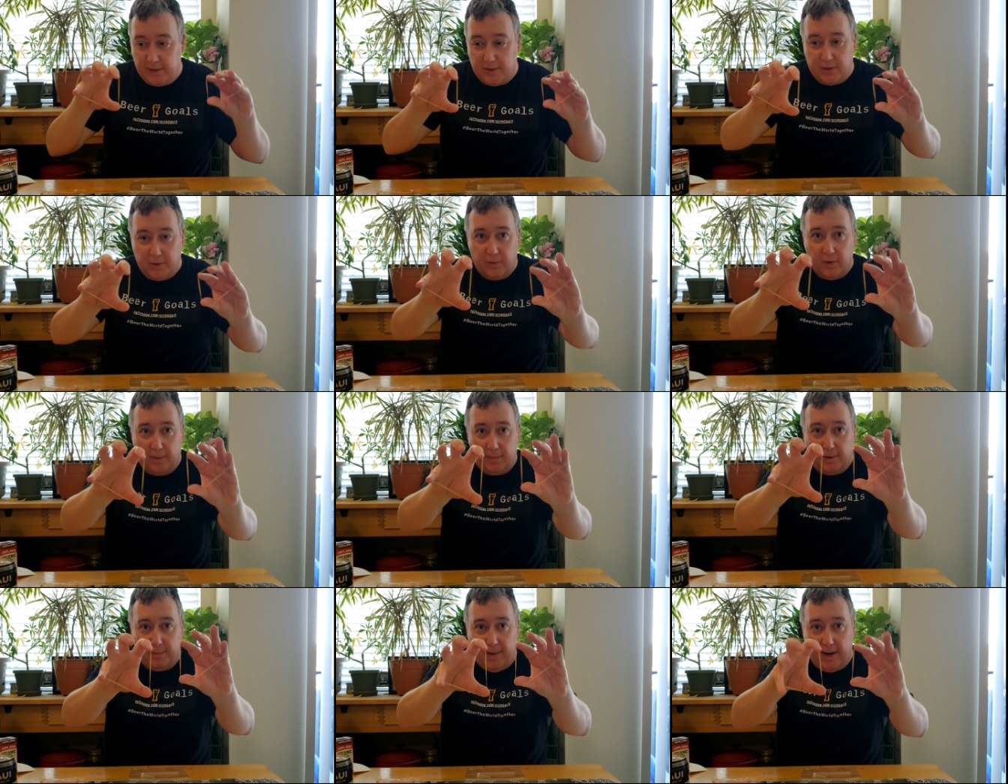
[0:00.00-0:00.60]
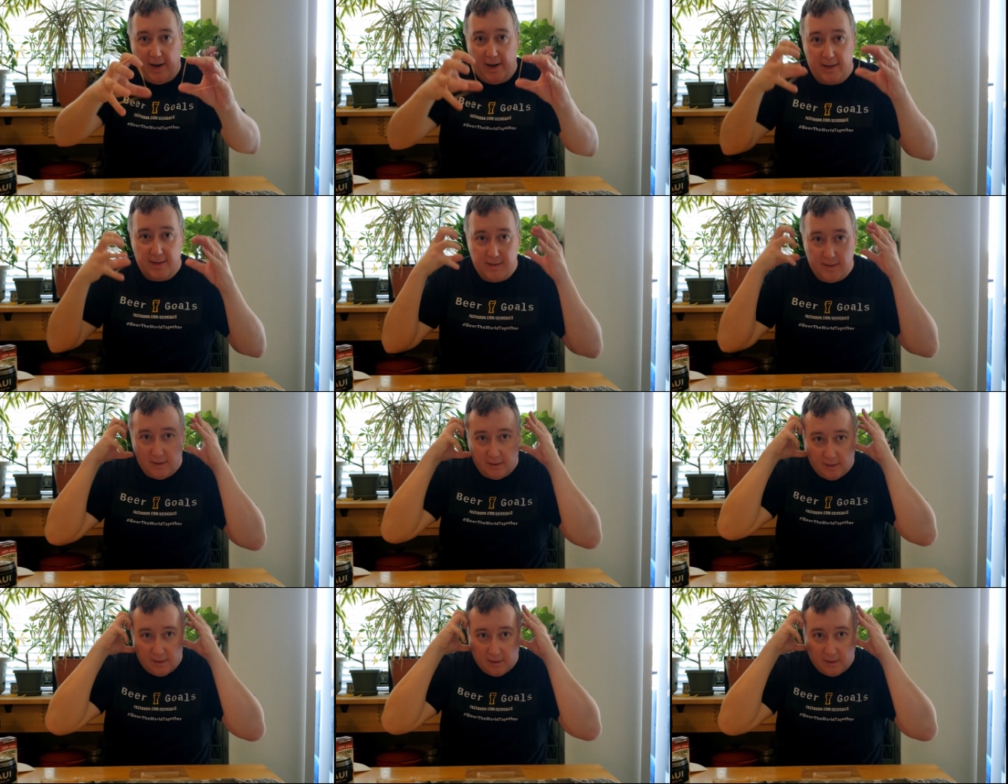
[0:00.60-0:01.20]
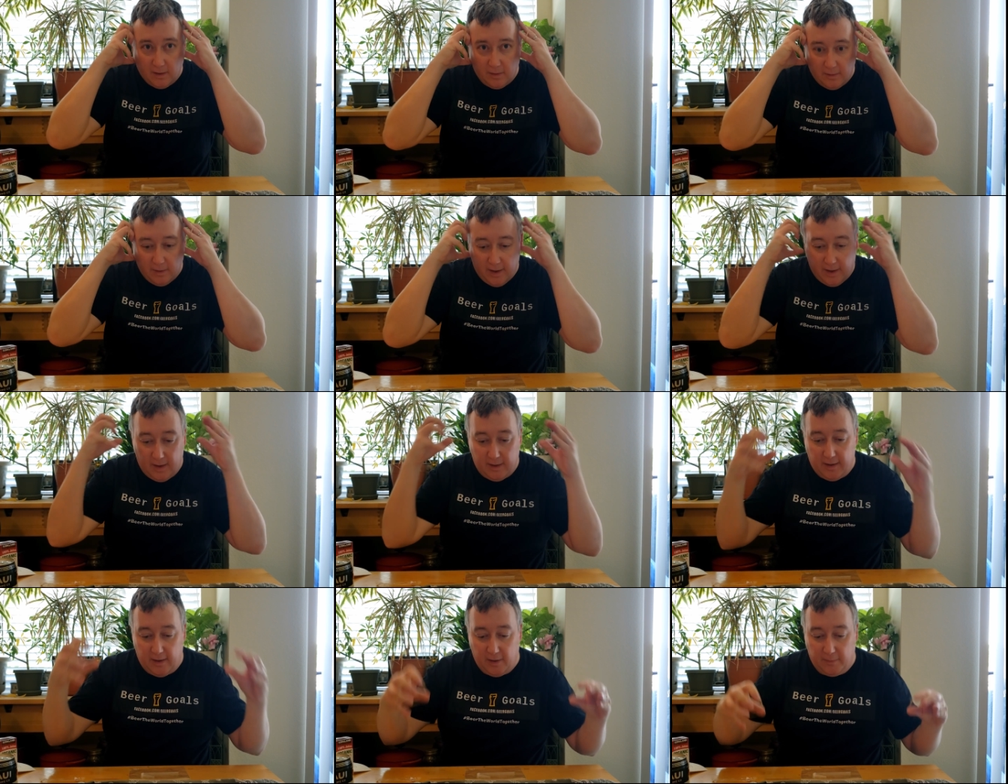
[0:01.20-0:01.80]
get two rubber bands. They're going to go
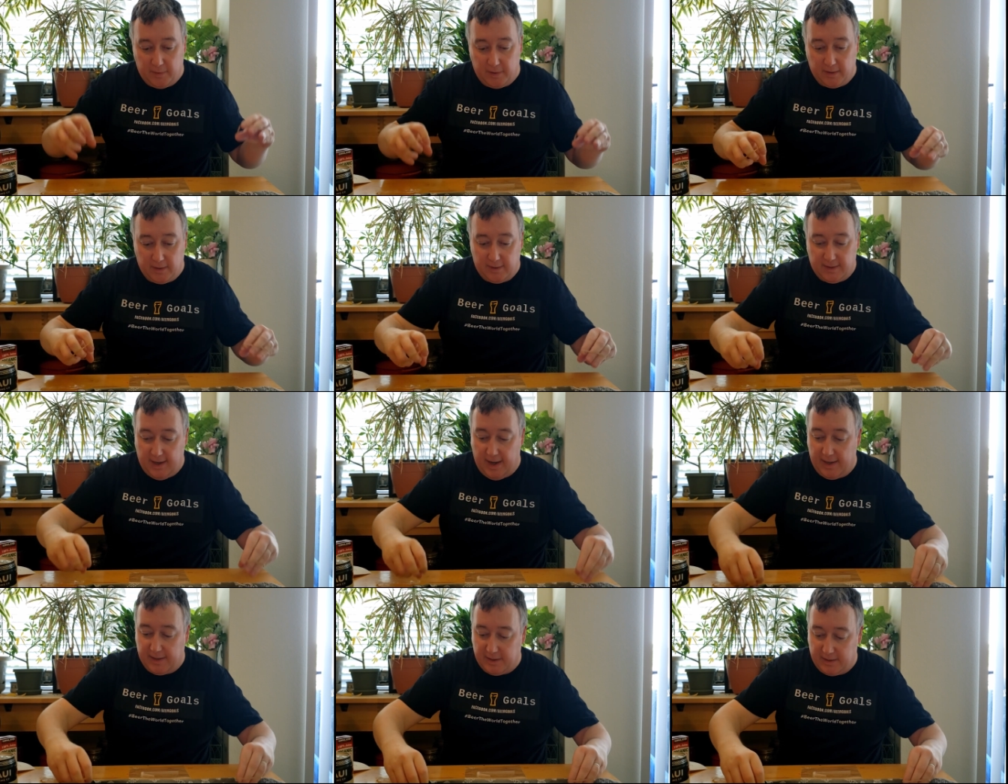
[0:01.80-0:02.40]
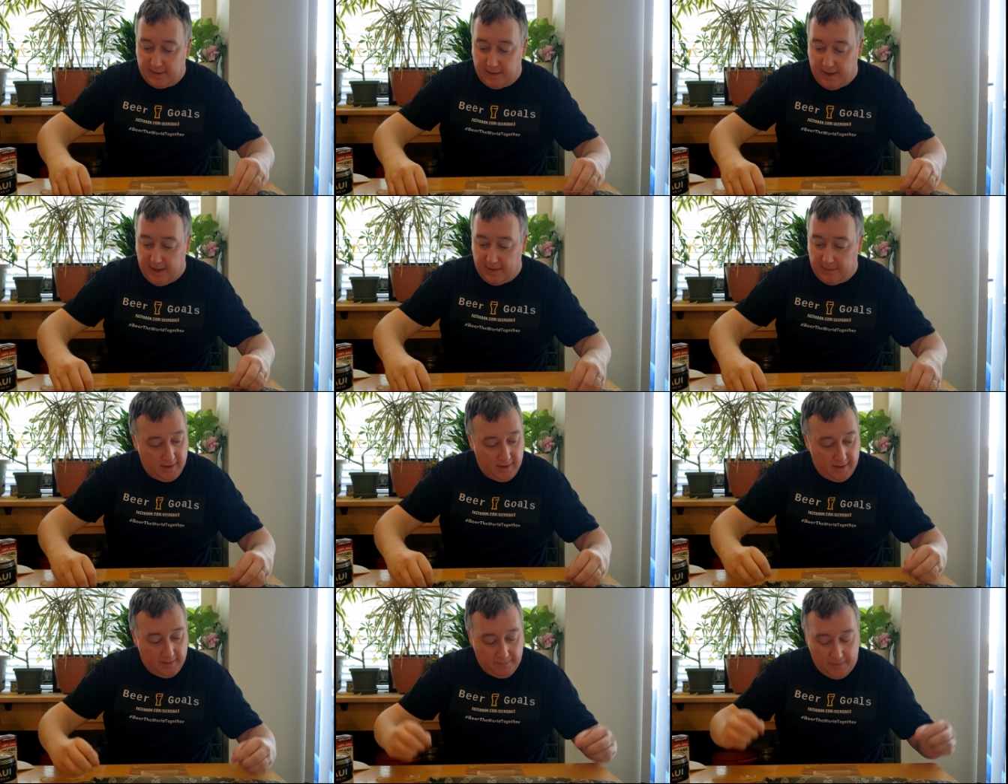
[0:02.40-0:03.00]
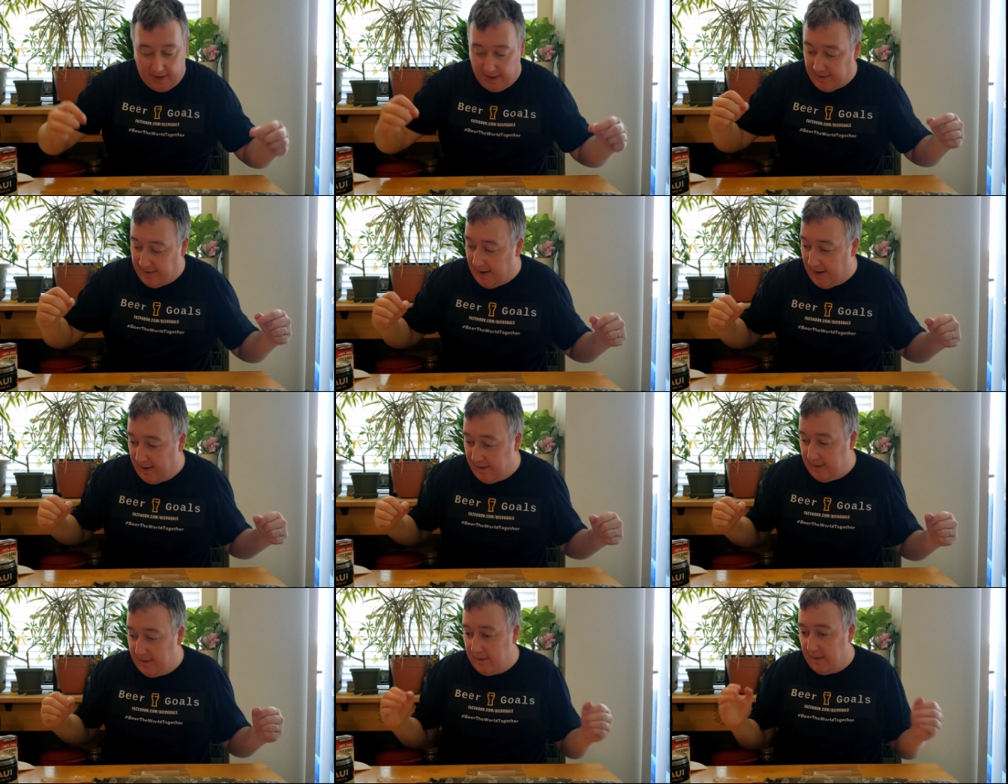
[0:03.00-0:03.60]
there to help you attach that uh,
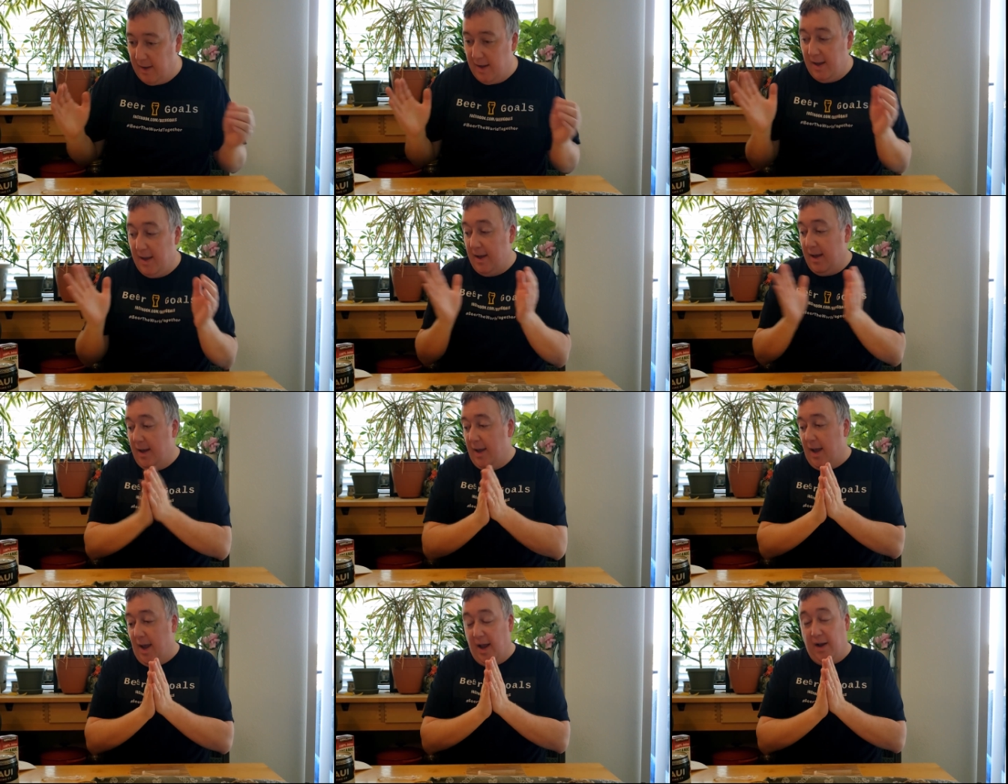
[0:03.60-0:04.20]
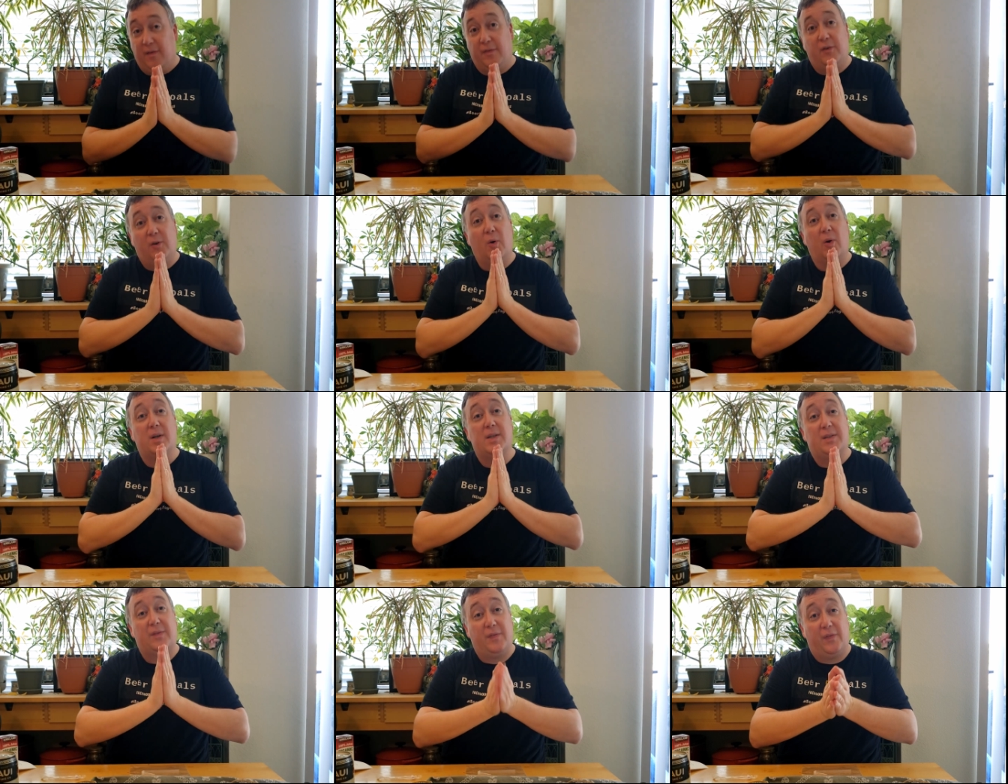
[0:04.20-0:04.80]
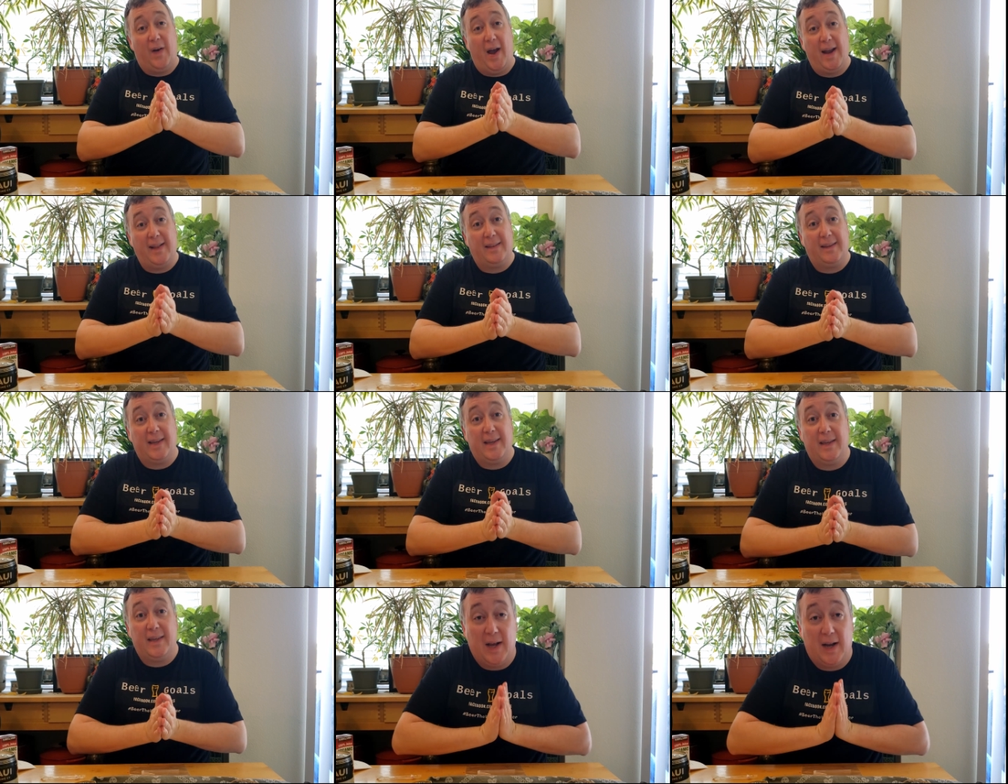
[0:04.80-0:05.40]
bandana. And of course,
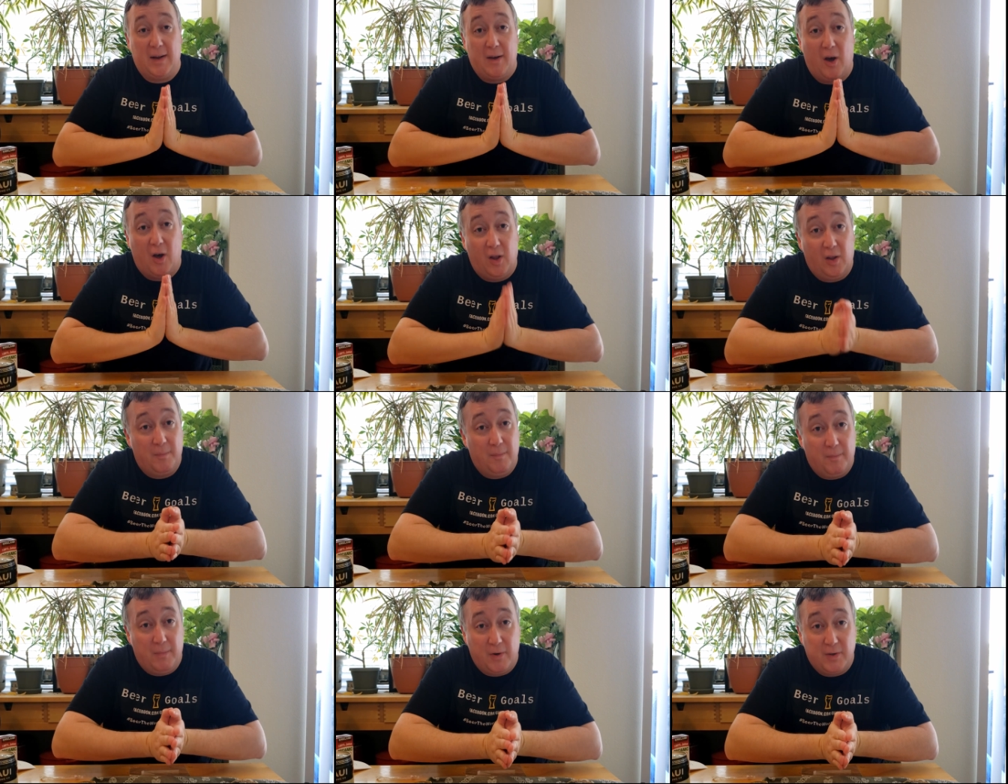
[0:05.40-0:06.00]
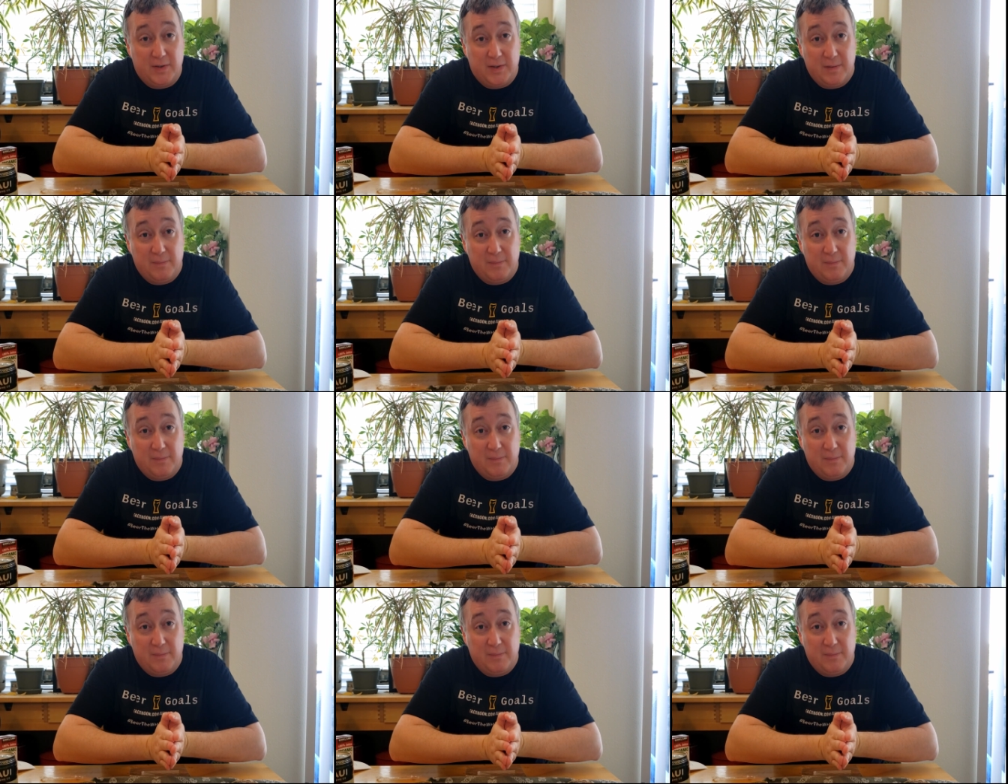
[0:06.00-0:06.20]
finally, you got to all most